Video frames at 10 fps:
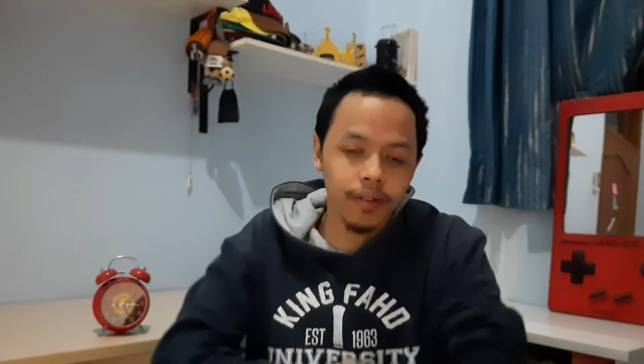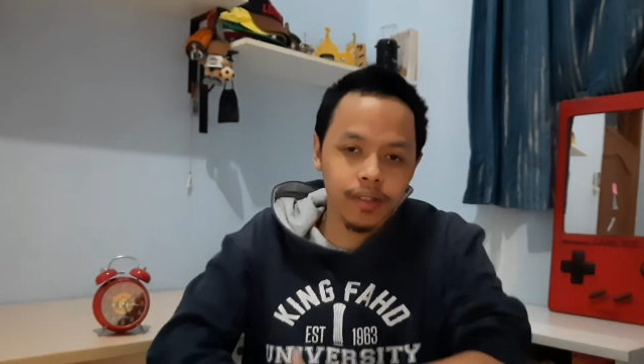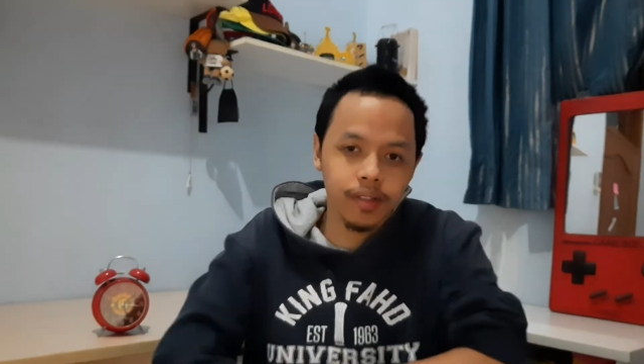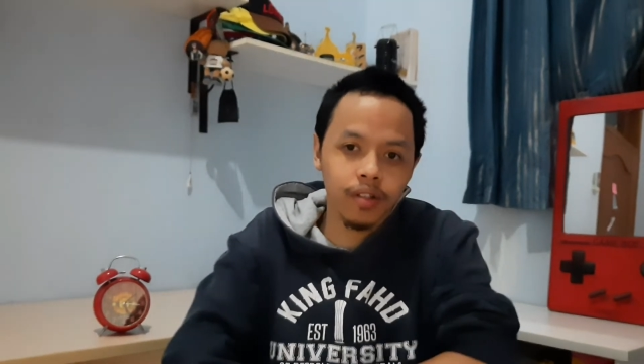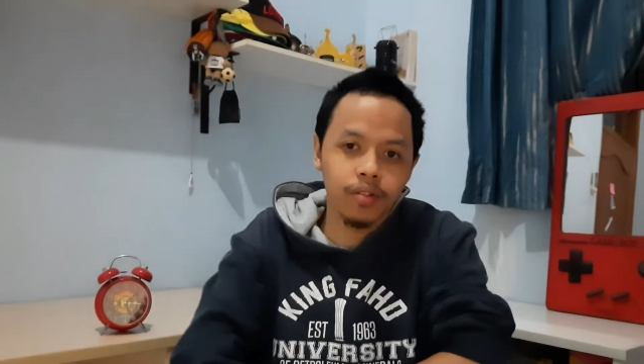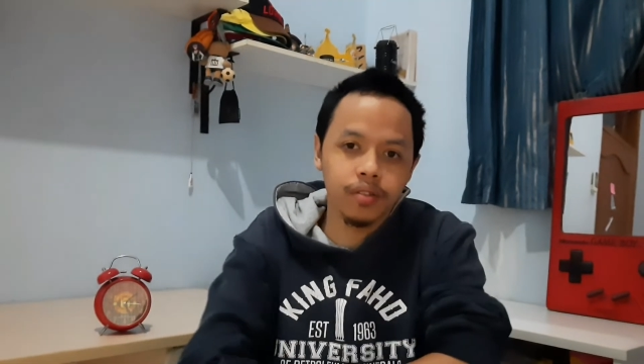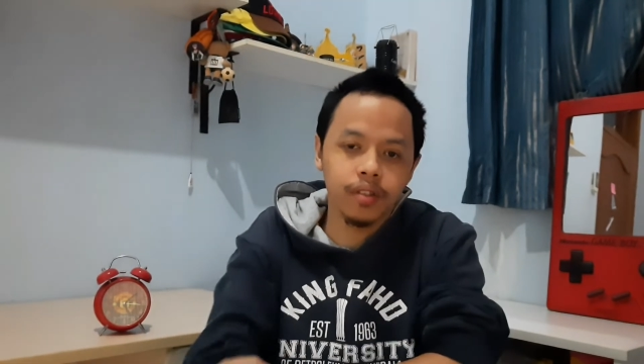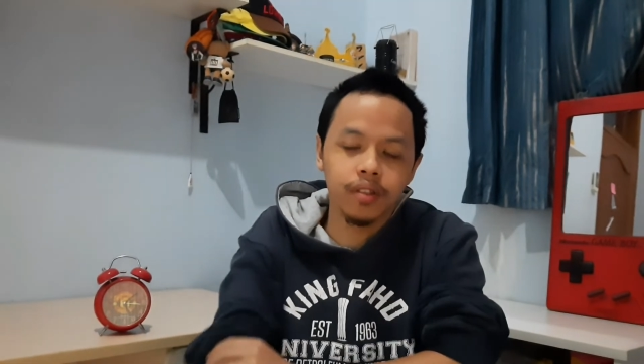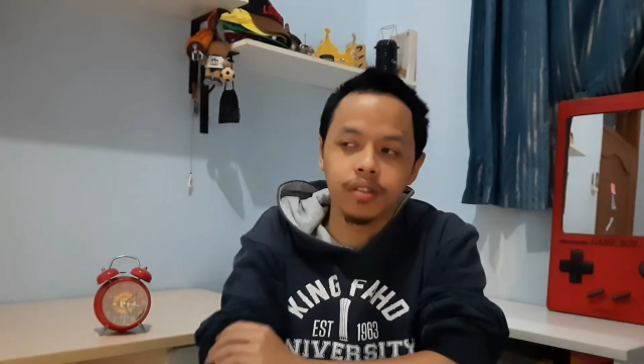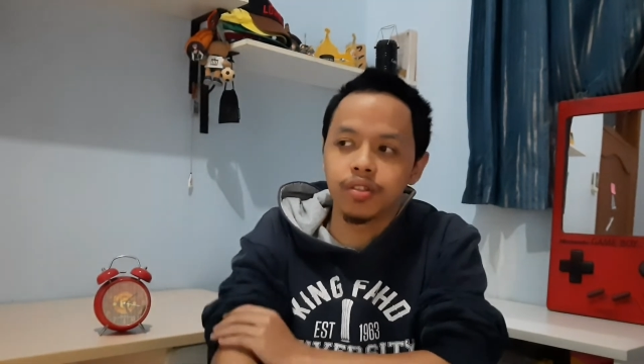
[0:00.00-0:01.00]
it's
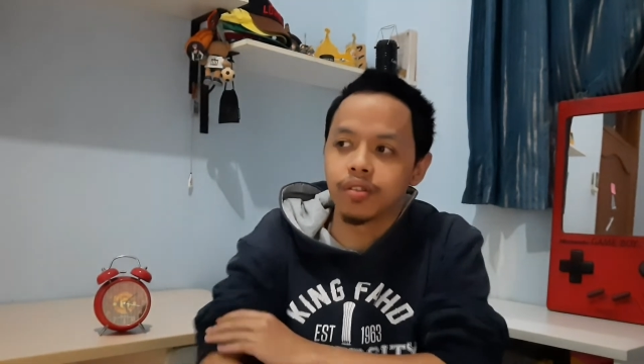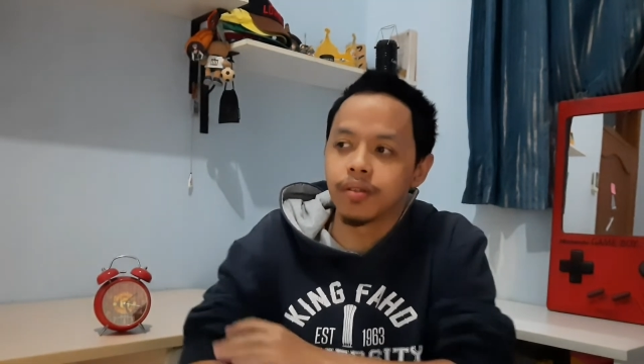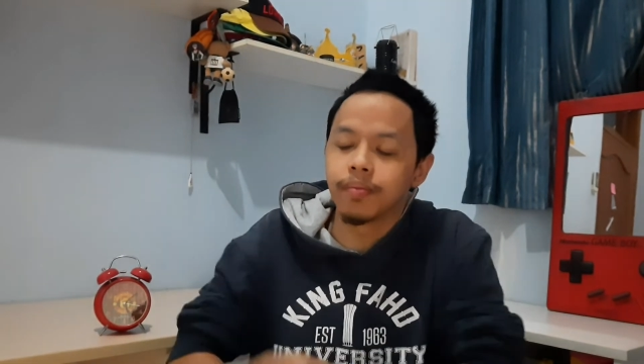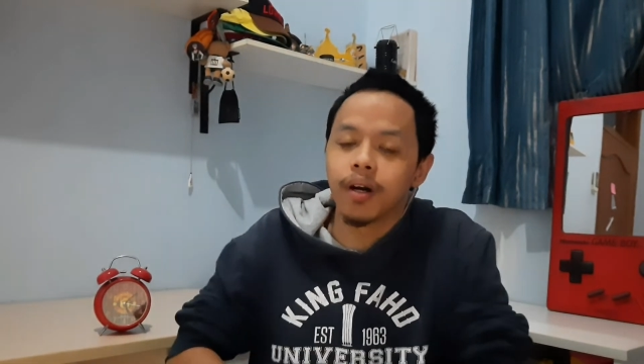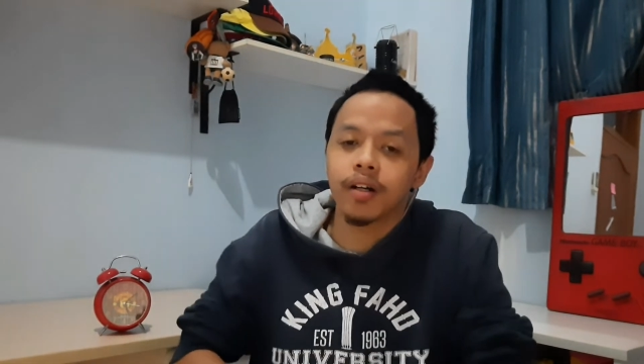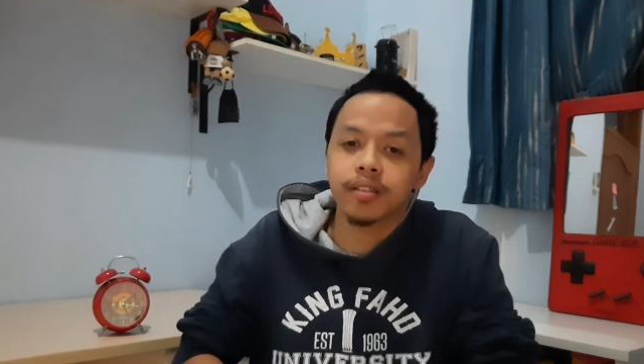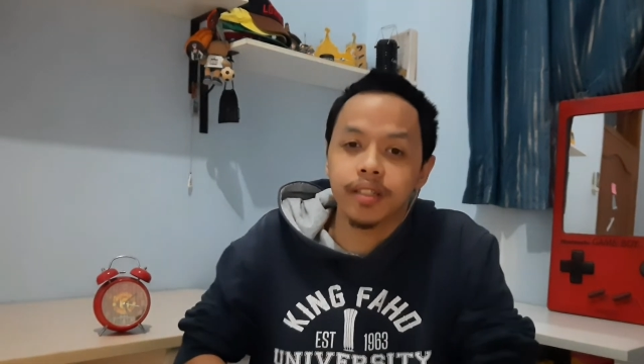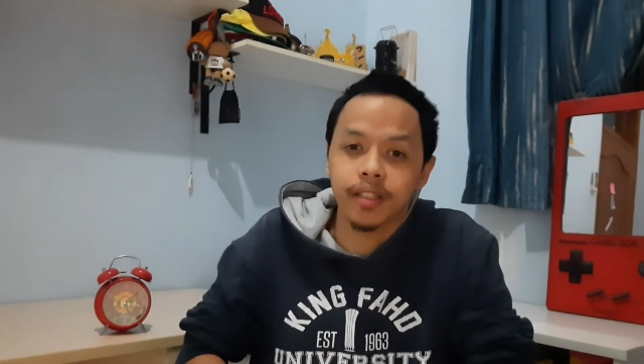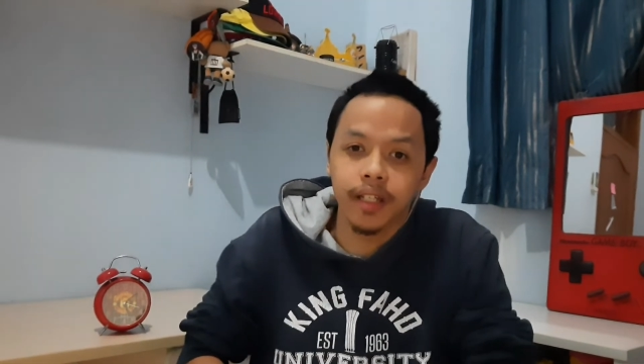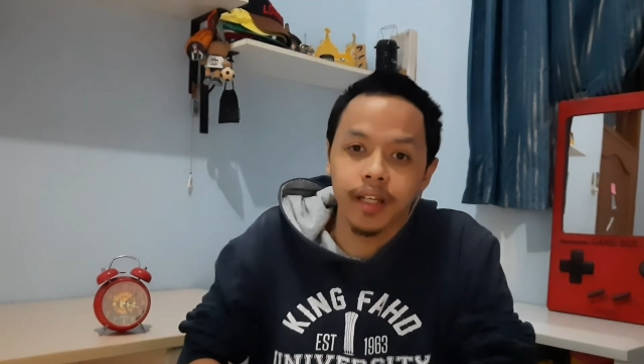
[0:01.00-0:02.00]
closer to the
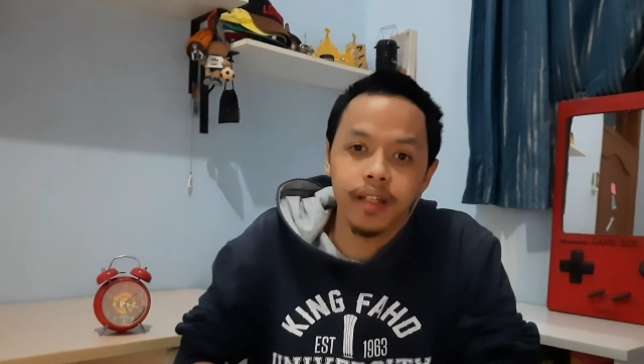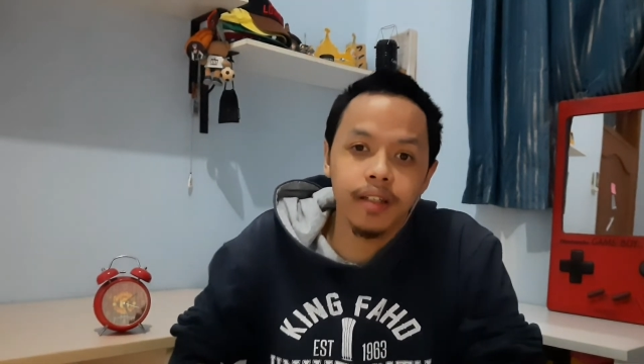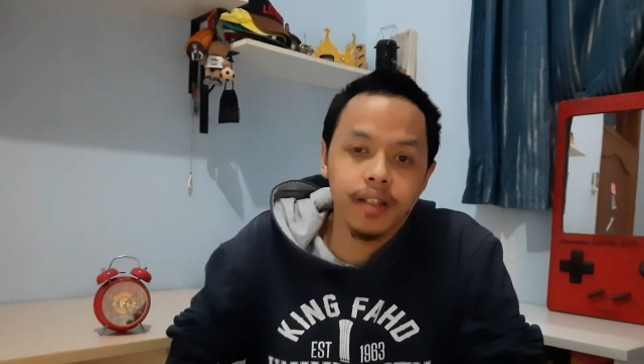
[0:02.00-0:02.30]
Boxing Day